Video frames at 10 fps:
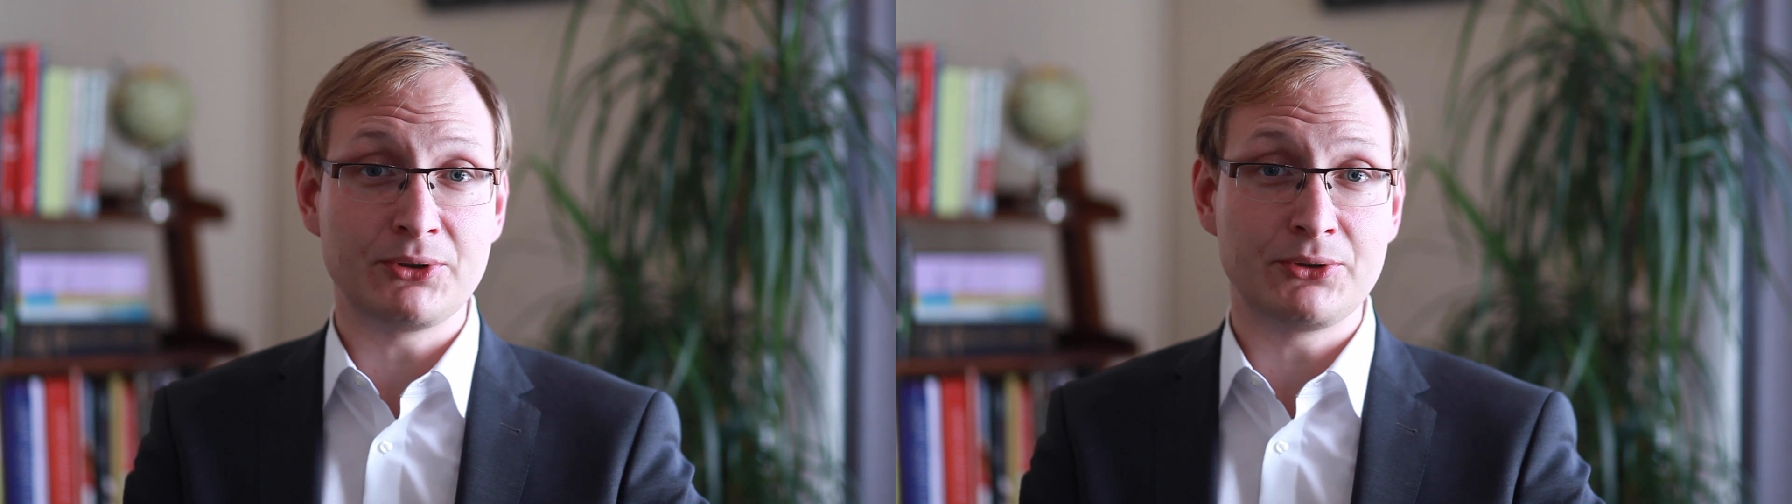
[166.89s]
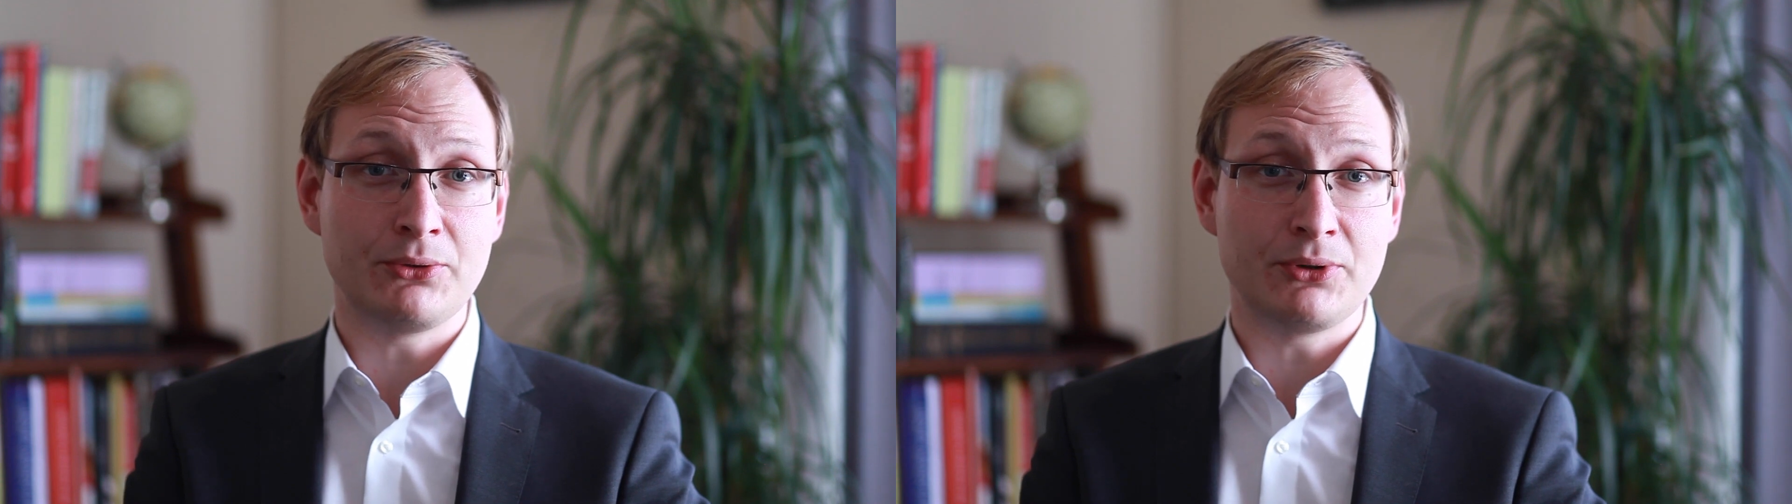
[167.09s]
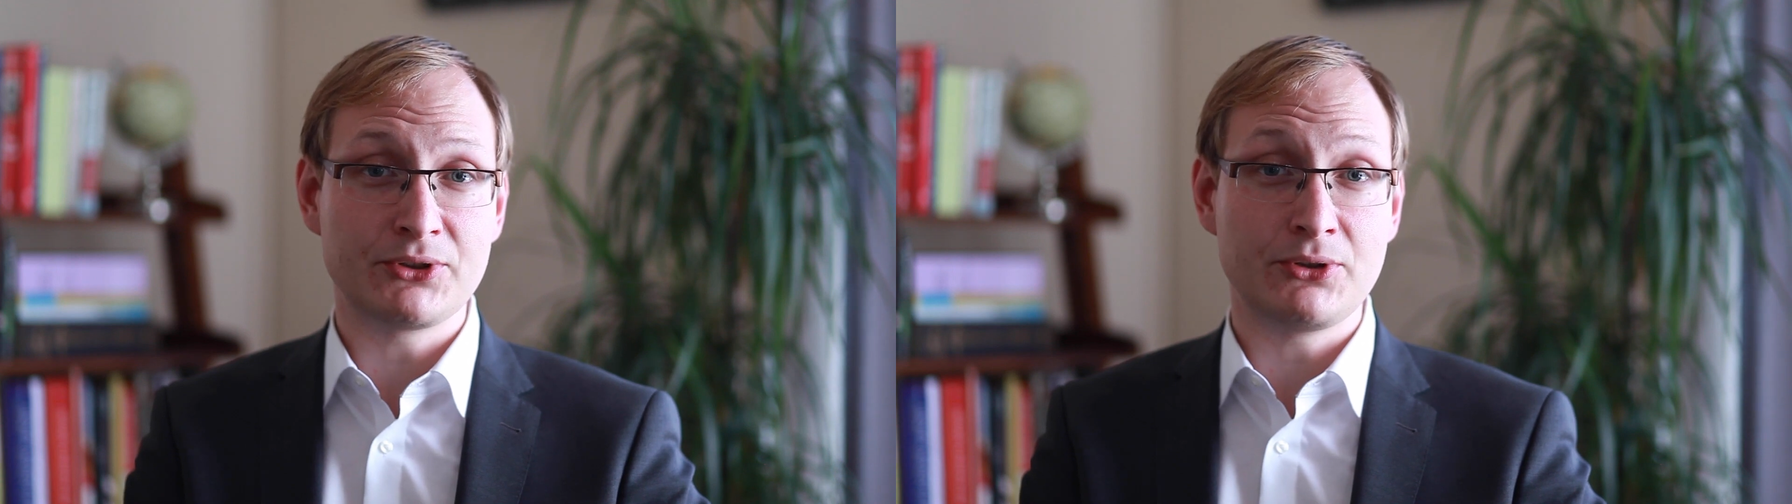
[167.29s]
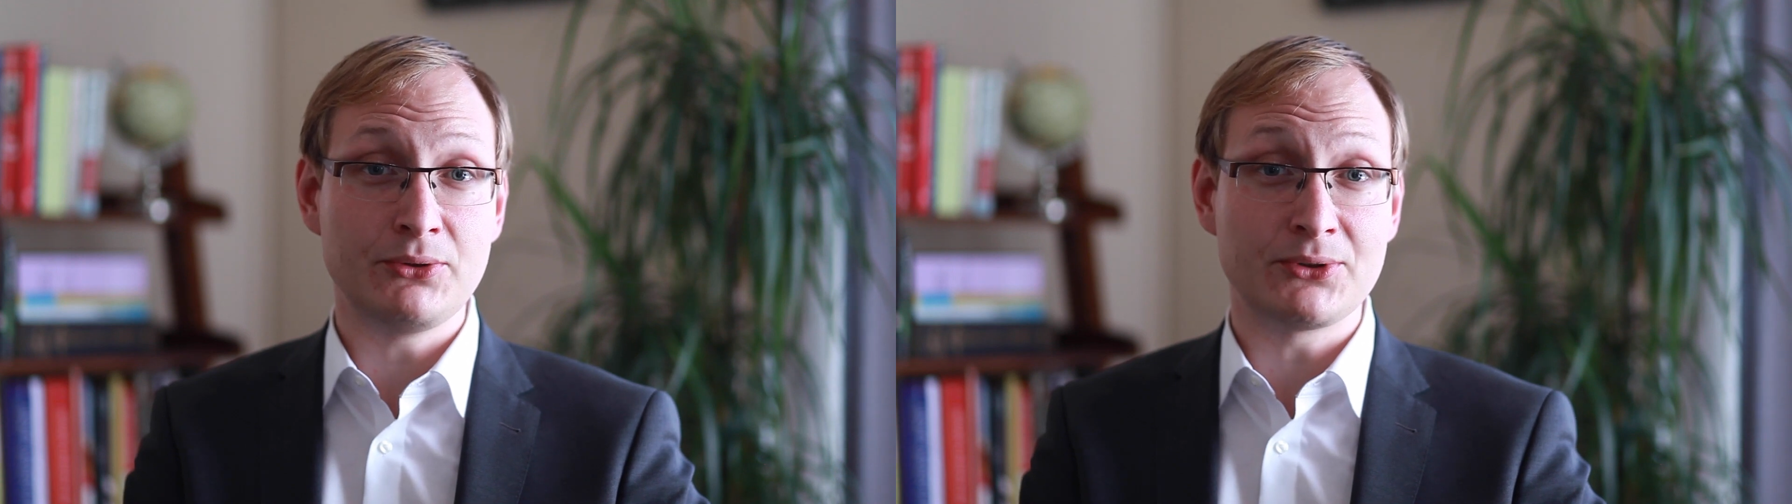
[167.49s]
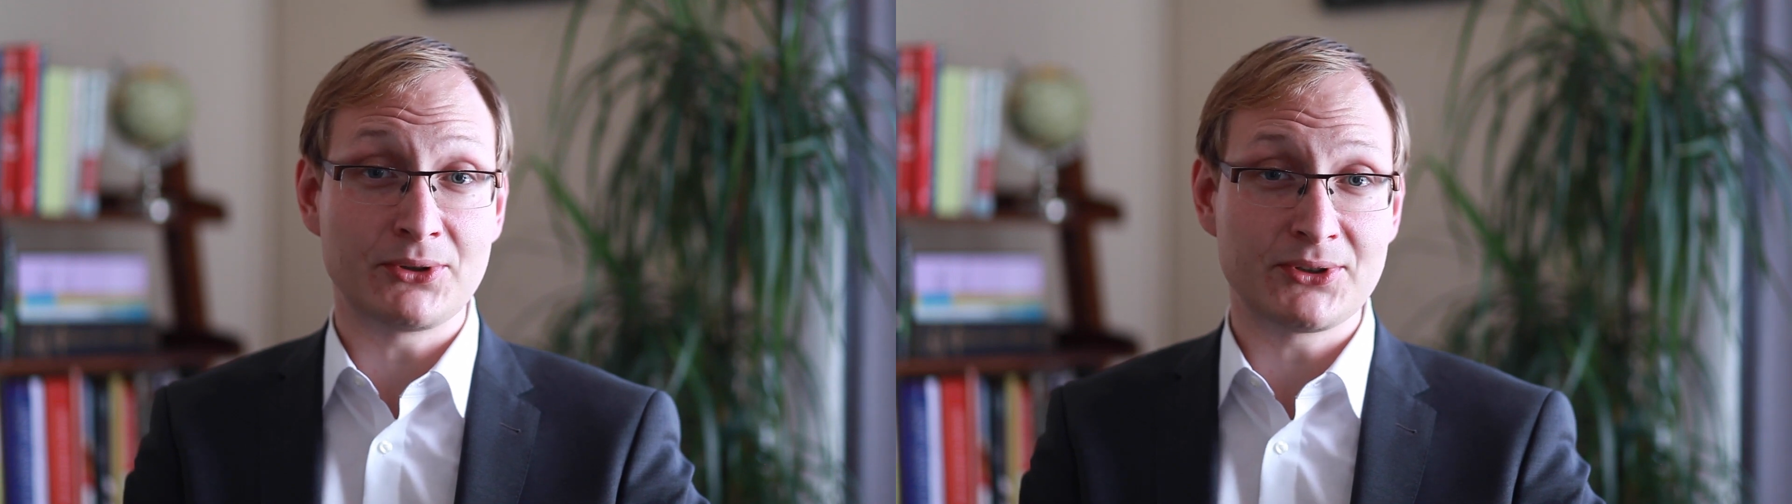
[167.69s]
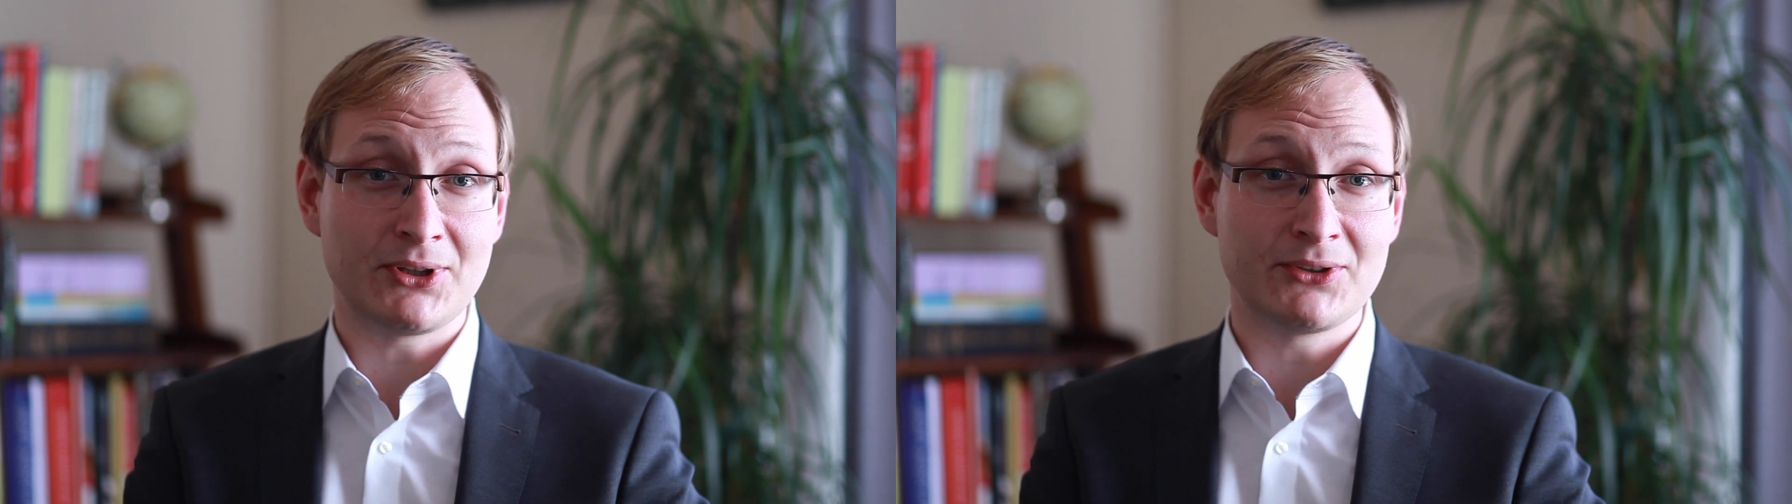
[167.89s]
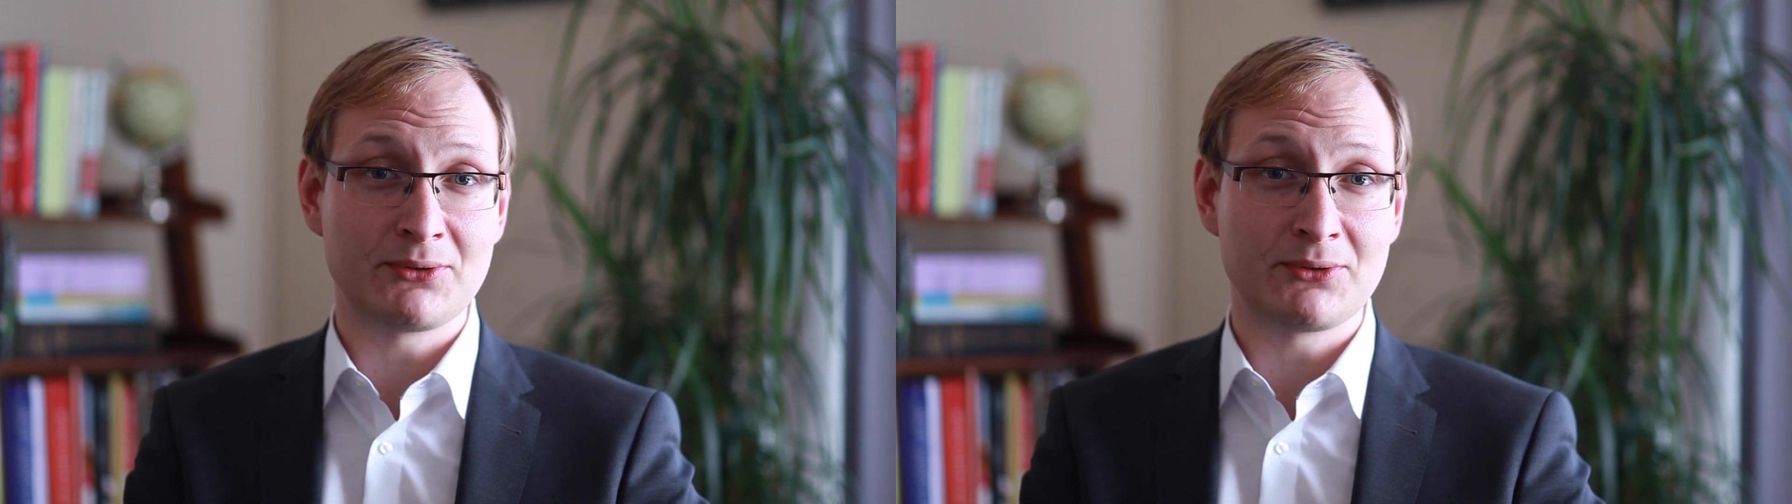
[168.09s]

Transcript: to excuse ourselves